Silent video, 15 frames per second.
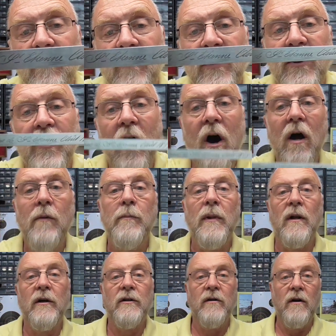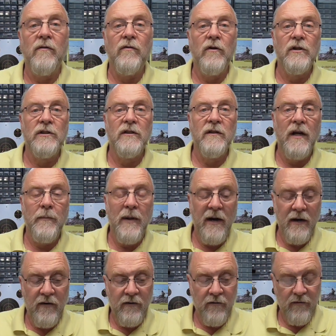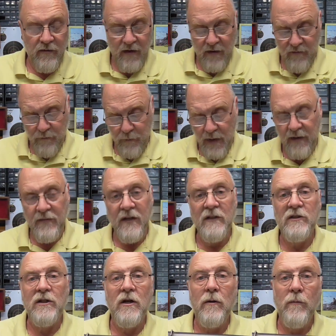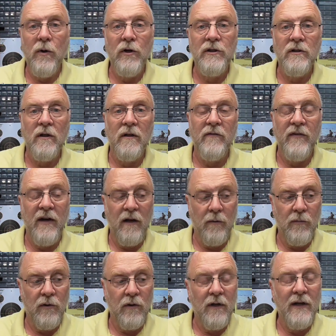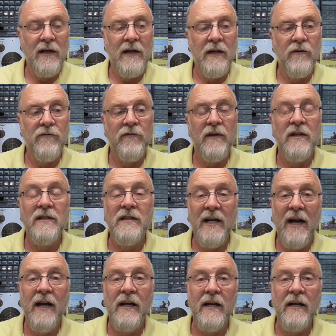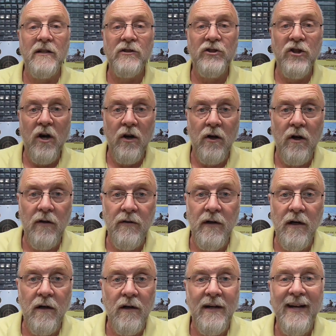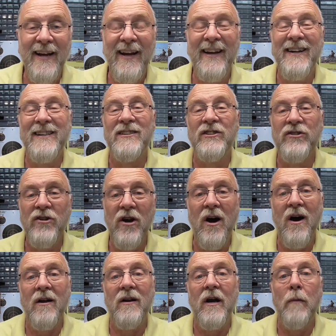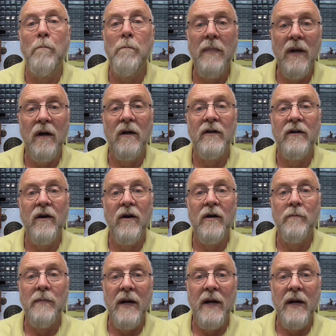The non-military version, they made it, they made these commercially available. If the date is not on there, it is not a military